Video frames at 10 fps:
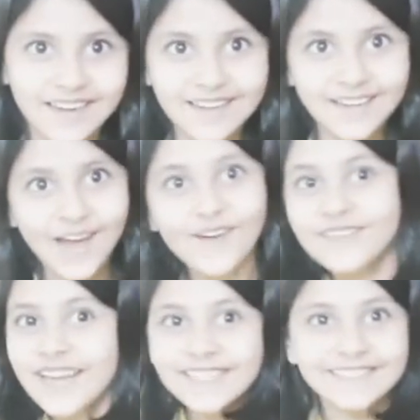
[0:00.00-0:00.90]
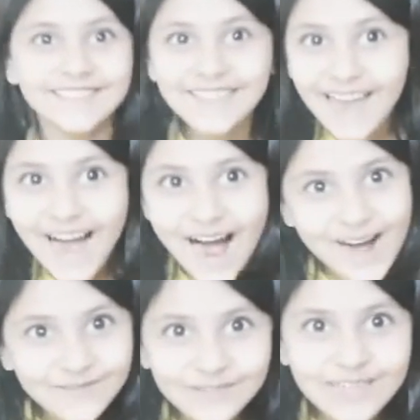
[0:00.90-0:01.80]
Now let's see
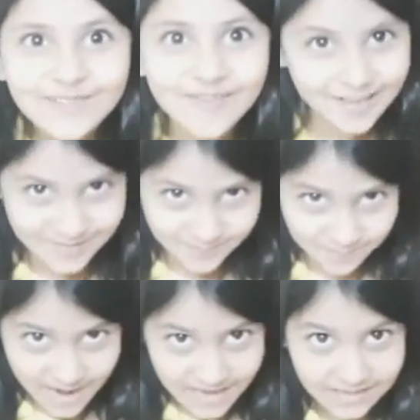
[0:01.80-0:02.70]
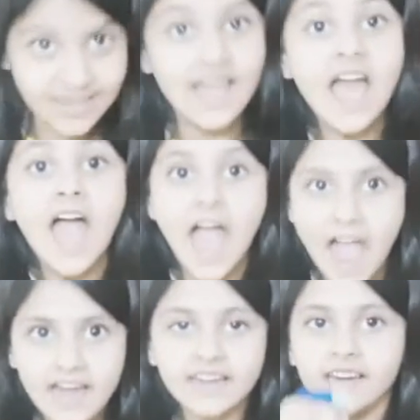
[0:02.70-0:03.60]
how it will smell,
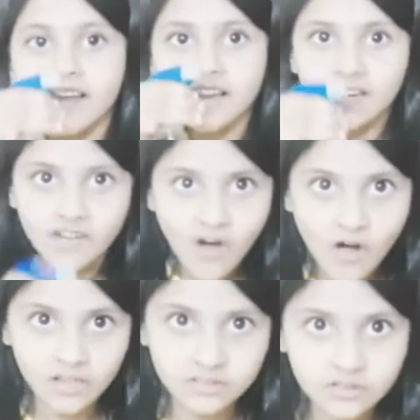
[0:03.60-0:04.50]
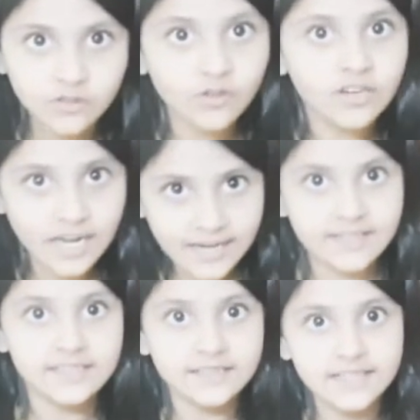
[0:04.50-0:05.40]
and also
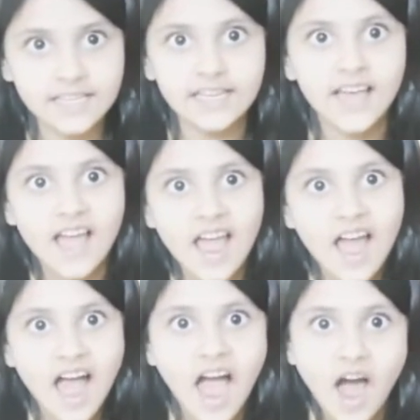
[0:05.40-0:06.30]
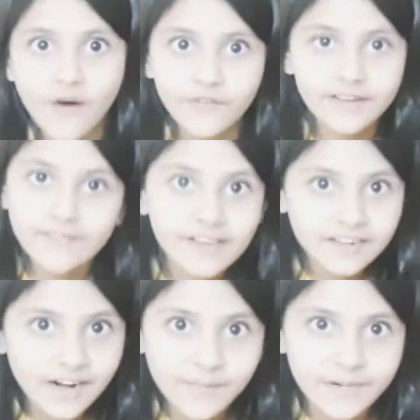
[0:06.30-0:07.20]
let's see how it
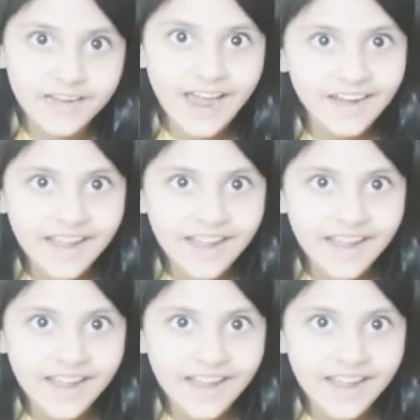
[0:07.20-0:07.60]
will rub in our